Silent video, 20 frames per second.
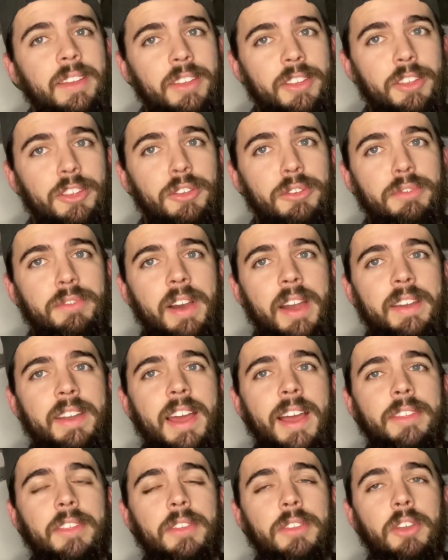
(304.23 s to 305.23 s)
you find
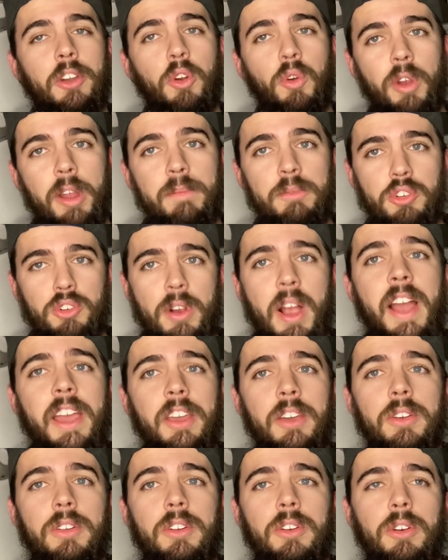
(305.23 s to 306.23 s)
out that the Grim
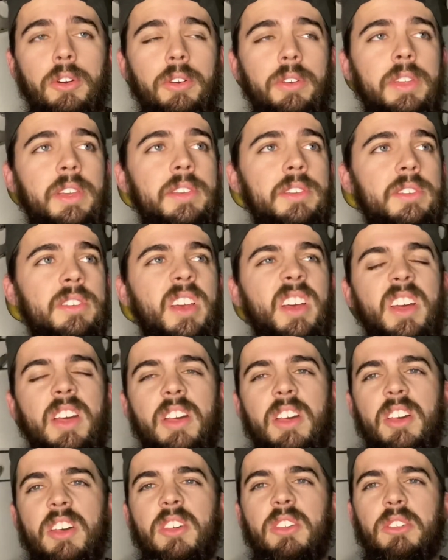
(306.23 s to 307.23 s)
Triune, who are these
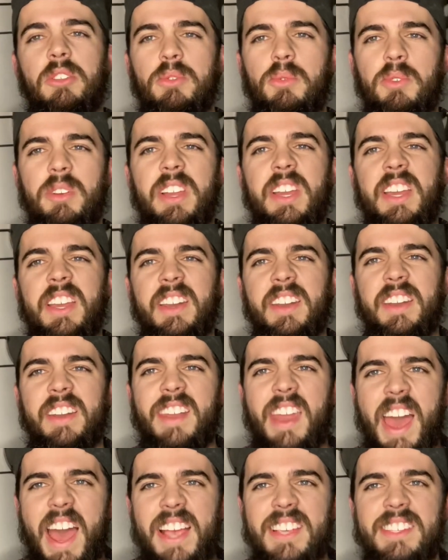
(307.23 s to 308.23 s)
three
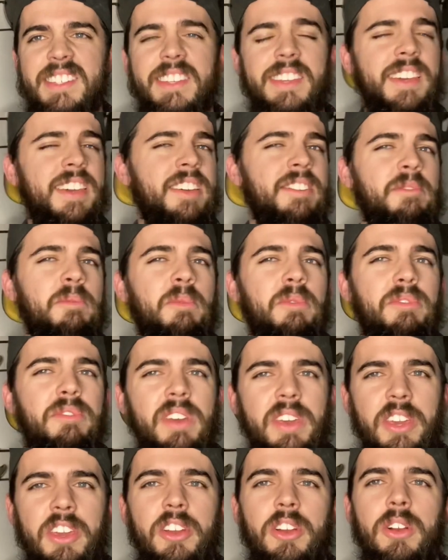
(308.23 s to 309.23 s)
nasty
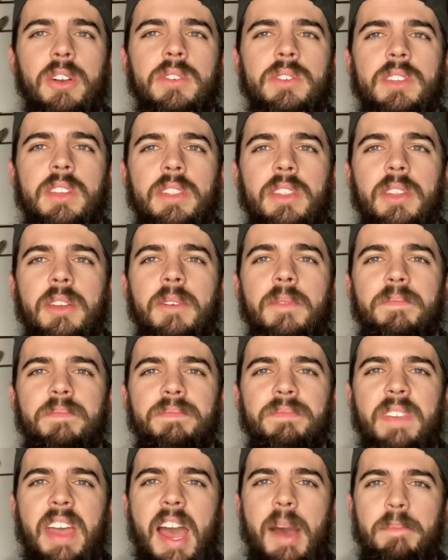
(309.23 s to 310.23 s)
figures in the
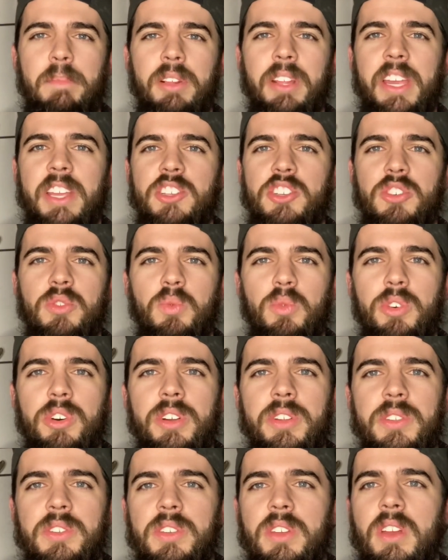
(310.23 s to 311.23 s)
Appalachian
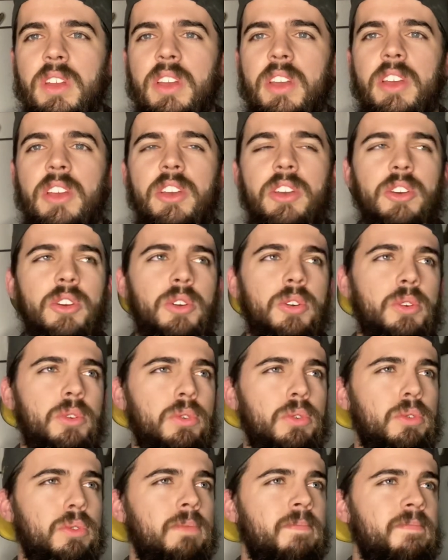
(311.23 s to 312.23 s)
woods
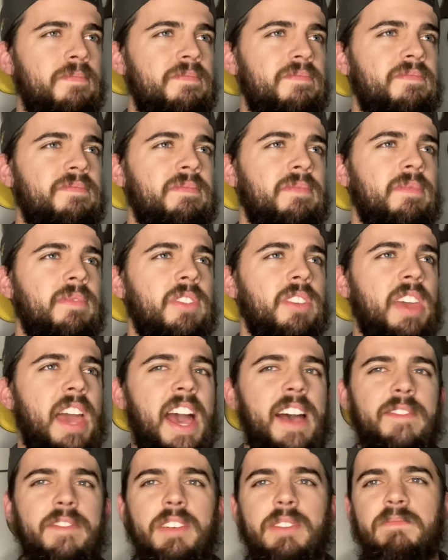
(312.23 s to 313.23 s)
who
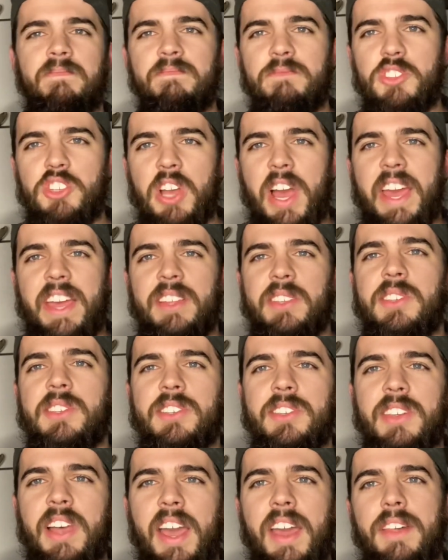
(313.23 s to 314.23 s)
have a giant
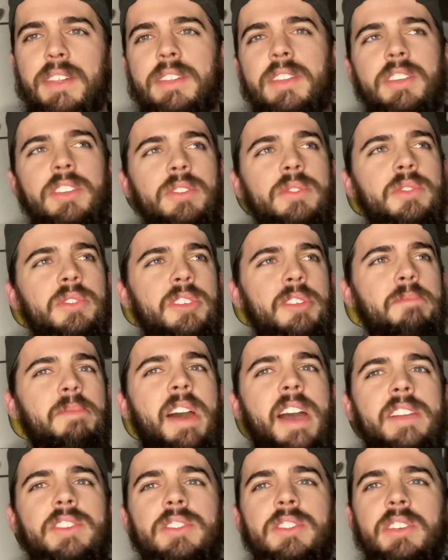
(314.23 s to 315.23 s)
scythe, and you just
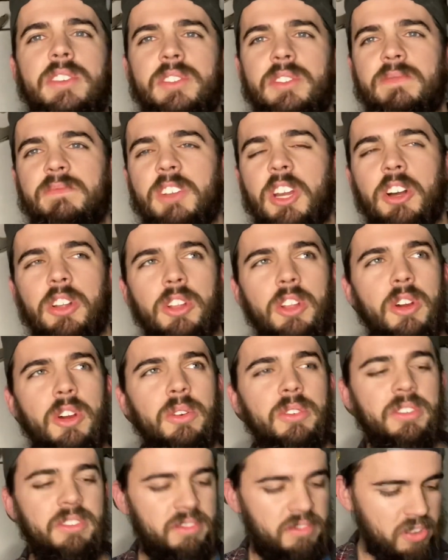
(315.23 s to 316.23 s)
imagine these
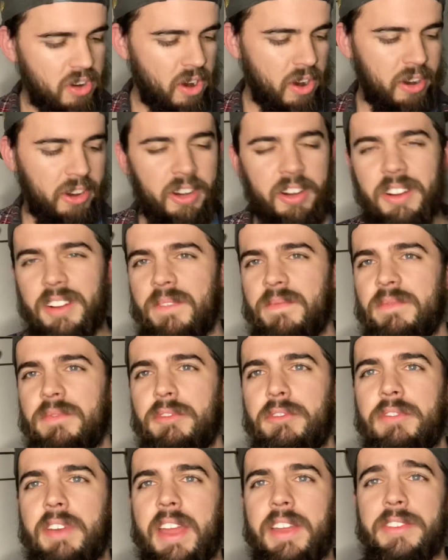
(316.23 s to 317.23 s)
cloaked, dark
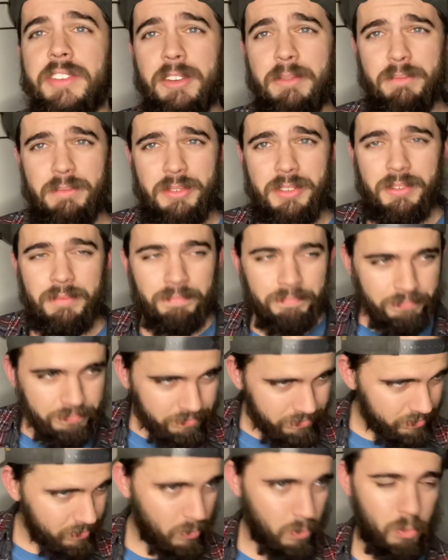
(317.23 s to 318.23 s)
phantoms
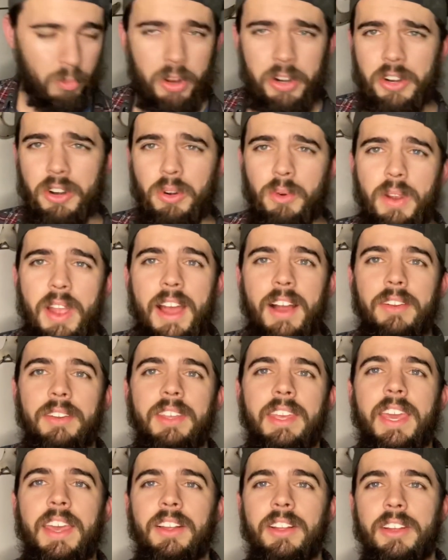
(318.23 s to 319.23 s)
running around,
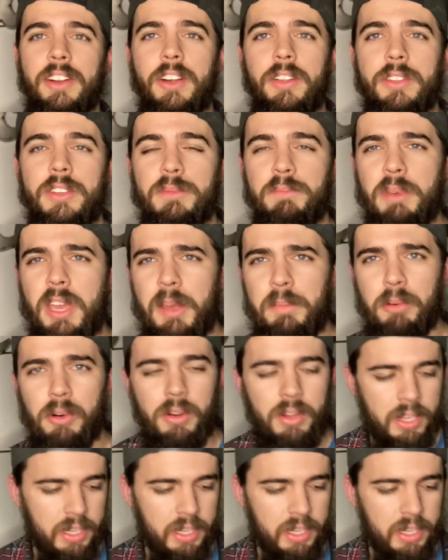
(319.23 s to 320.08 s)
killing all these people.